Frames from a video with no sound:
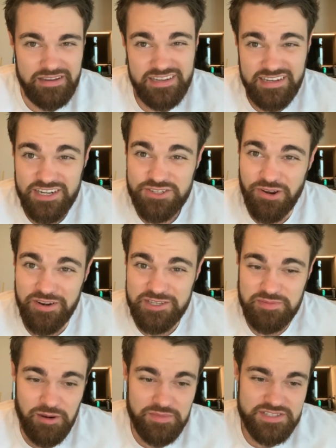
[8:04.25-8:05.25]
Conduct your own
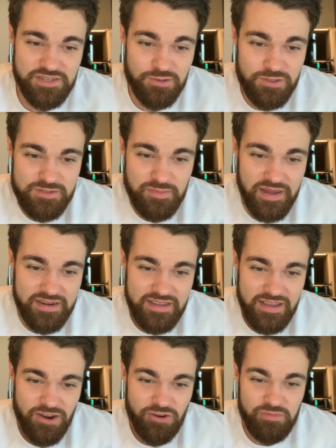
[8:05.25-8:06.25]
experiments, of course, but
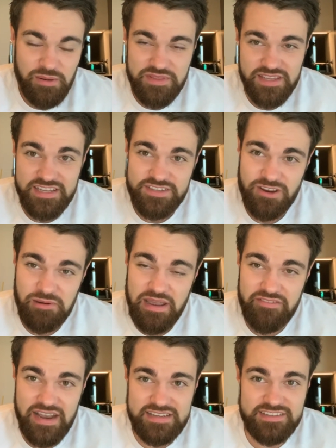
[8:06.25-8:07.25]
remember that Instagram
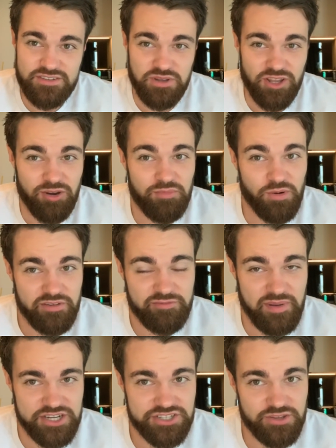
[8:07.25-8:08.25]
have access to a lot more
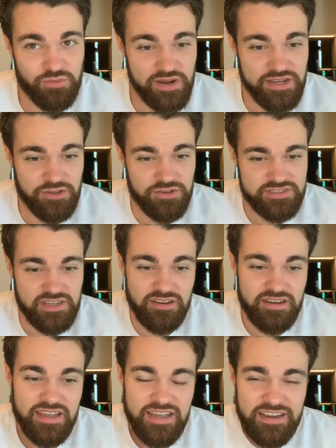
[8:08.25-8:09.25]
information than we do.
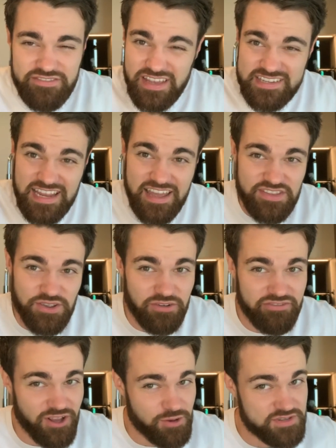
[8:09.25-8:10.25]
So if they're saying that
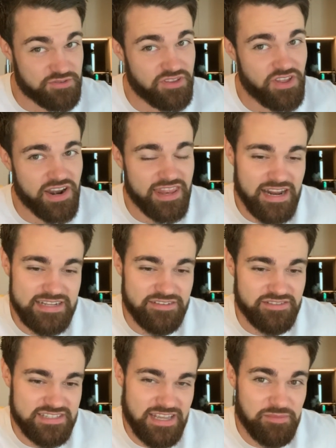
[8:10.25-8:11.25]
your followers are online and
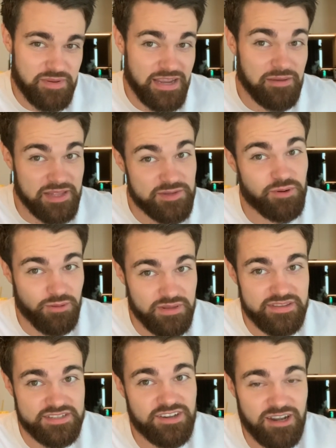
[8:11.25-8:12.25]
active at 10 p.m, that's
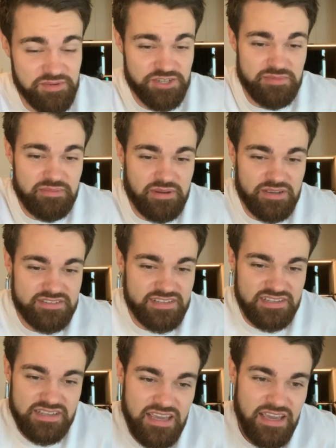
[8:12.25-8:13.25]
probably the time you should be posting.